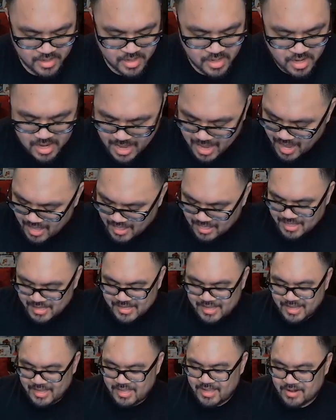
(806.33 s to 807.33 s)
And
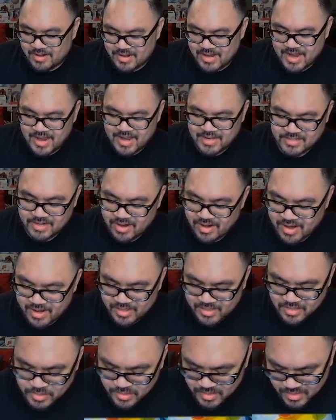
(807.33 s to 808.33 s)
looky here, guys. All right,
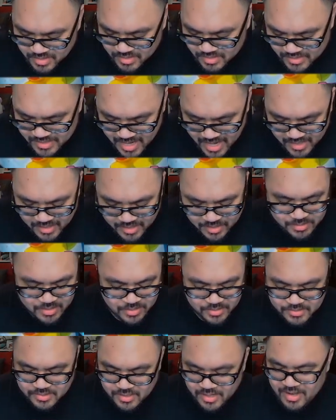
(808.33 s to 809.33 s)
this is exactly what I
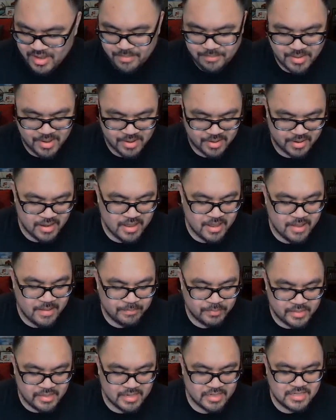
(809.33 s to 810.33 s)
was talking about.
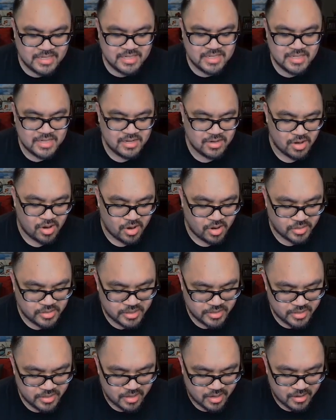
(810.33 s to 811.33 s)
This is an
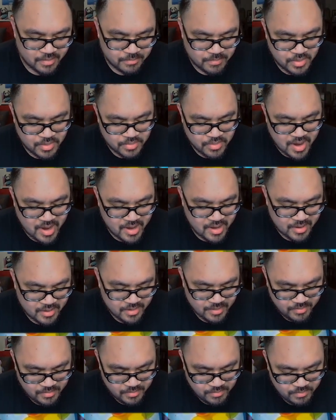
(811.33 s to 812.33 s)
alternate art, Mirai
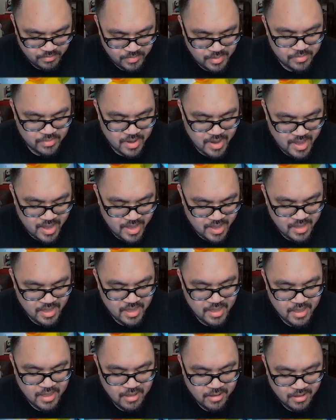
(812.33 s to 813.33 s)

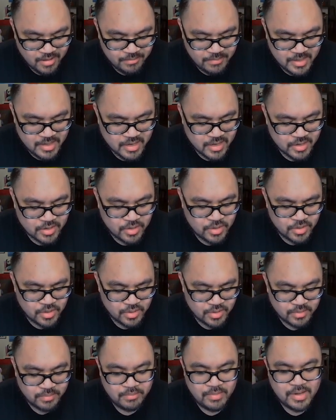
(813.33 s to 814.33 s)

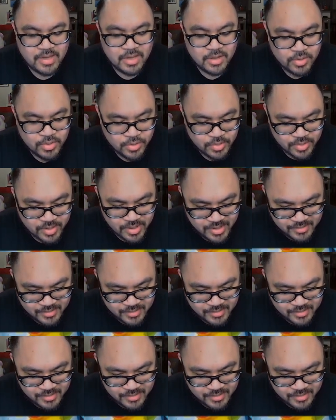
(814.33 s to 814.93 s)
Mikagura.